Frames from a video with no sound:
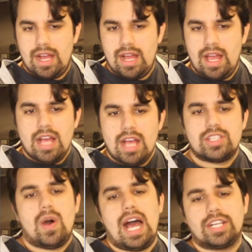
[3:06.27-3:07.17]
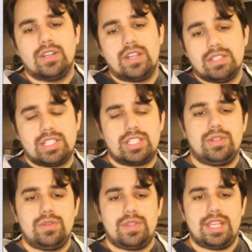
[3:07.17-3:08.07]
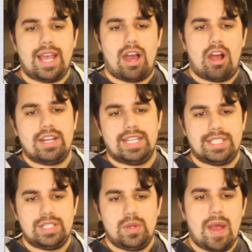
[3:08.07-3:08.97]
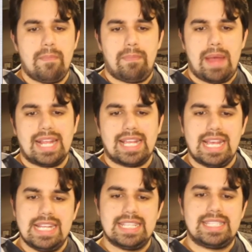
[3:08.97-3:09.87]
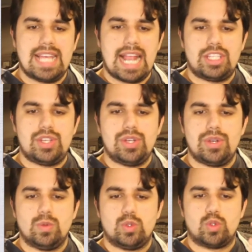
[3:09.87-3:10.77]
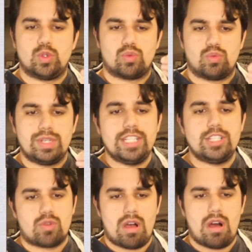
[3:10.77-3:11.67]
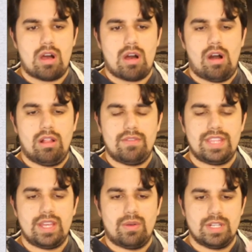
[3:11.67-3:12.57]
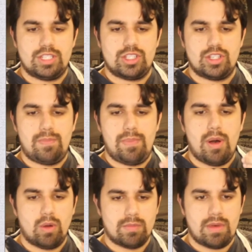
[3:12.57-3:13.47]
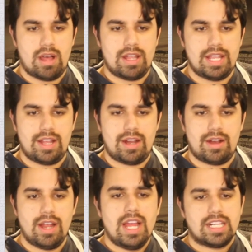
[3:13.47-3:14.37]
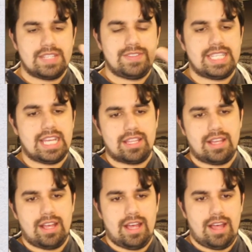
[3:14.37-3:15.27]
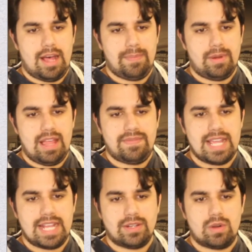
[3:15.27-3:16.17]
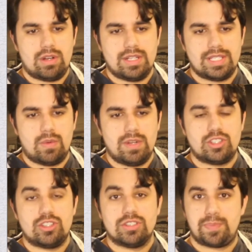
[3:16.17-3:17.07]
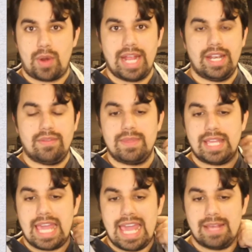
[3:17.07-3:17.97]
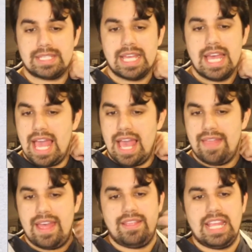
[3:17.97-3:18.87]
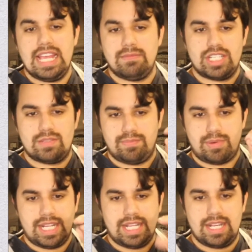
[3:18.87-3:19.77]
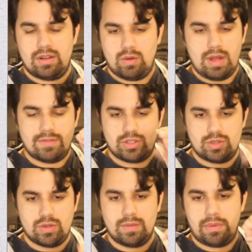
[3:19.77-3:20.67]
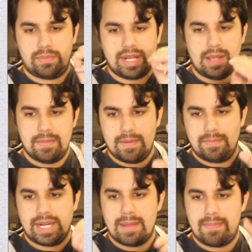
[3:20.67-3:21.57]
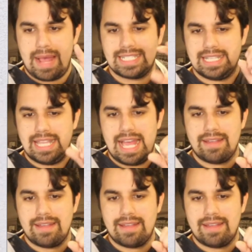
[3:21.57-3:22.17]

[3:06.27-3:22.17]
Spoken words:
So kudos to the artist who went back and decided to redraw all of the original Pokemon in there. Because if you see on the upper left-hand corner is the original sprite from the games, and then him just bringing it, or whoever drew it, bringing it back to life.